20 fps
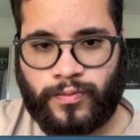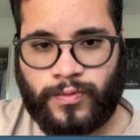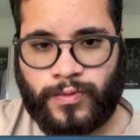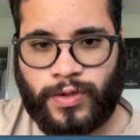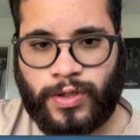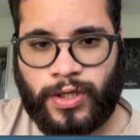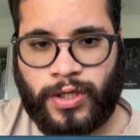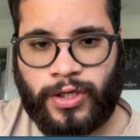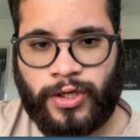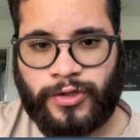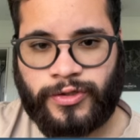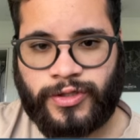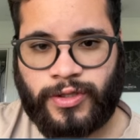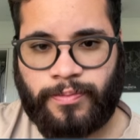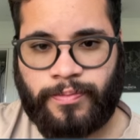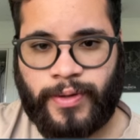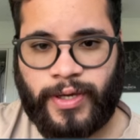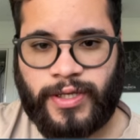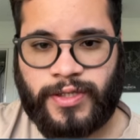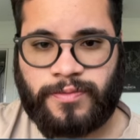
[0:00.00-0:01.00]
And here's the
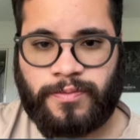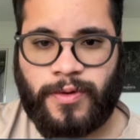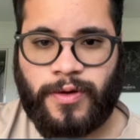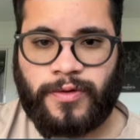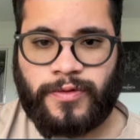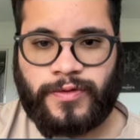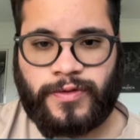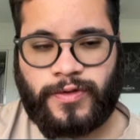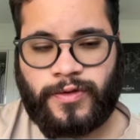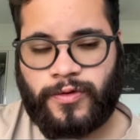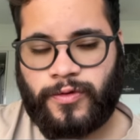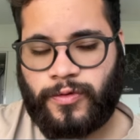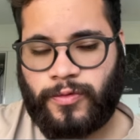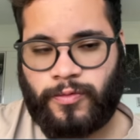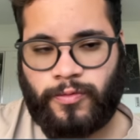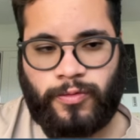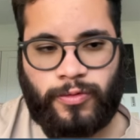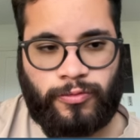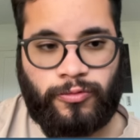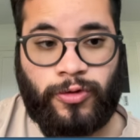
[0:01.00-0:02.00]
paste mode, so
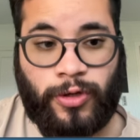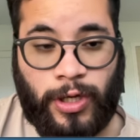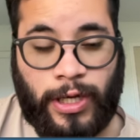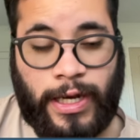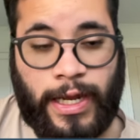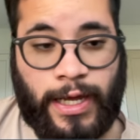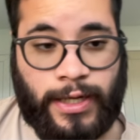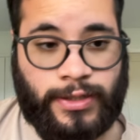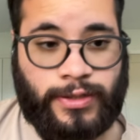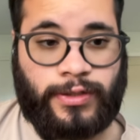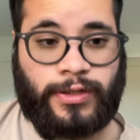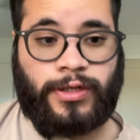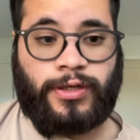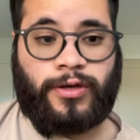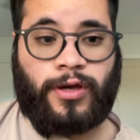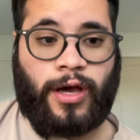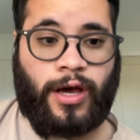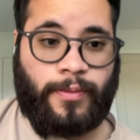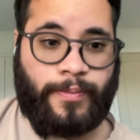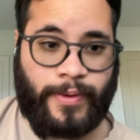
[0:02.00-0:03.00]
you can actually
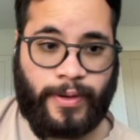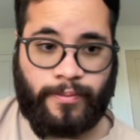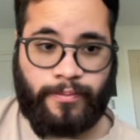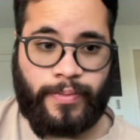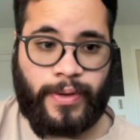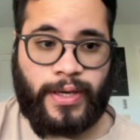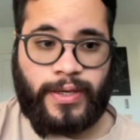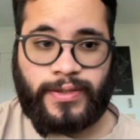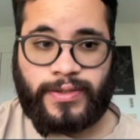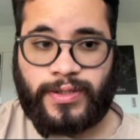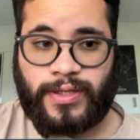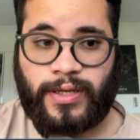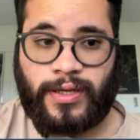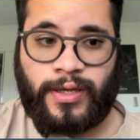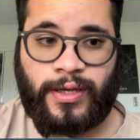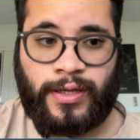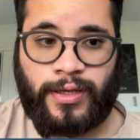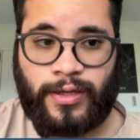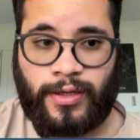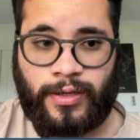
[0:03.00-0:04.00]
copy and paste,
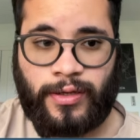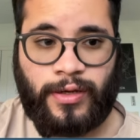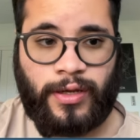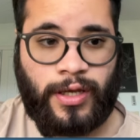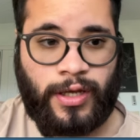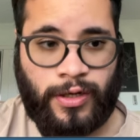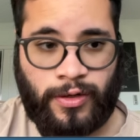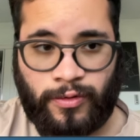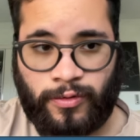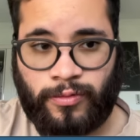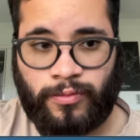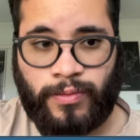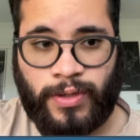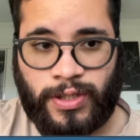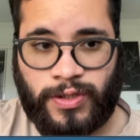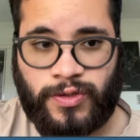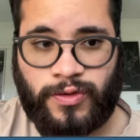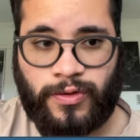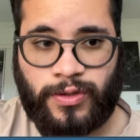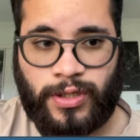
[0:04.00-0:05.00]
and it'll make
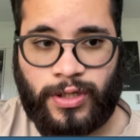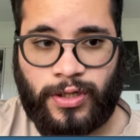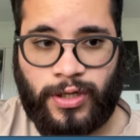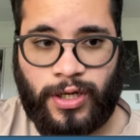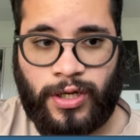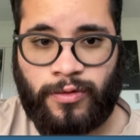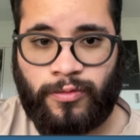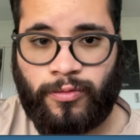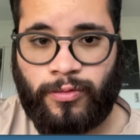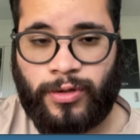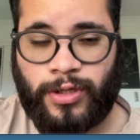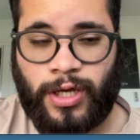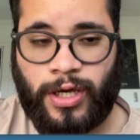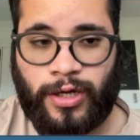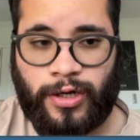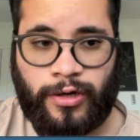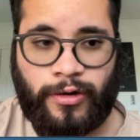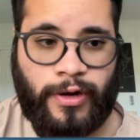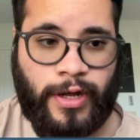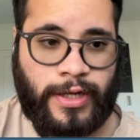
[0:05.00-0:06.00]
sure that it will not
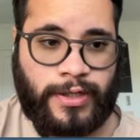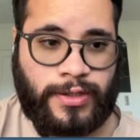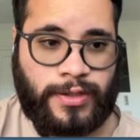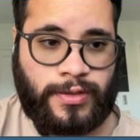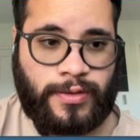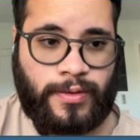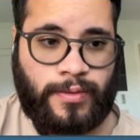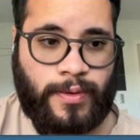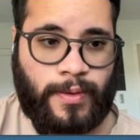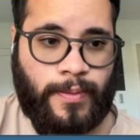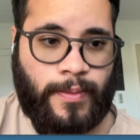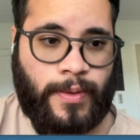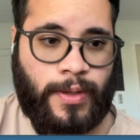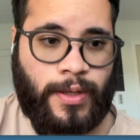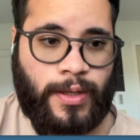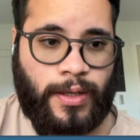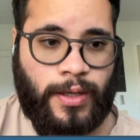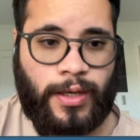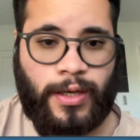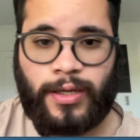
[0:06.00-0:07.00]
crash
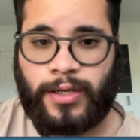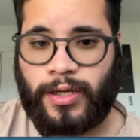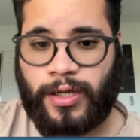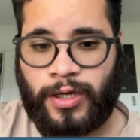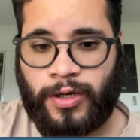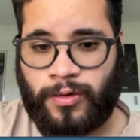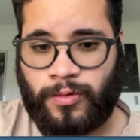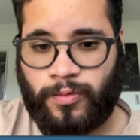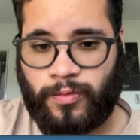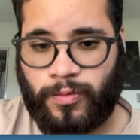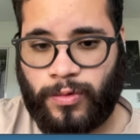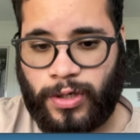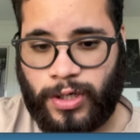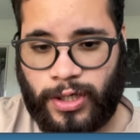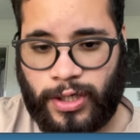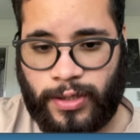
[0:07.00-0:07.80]
and it'll work.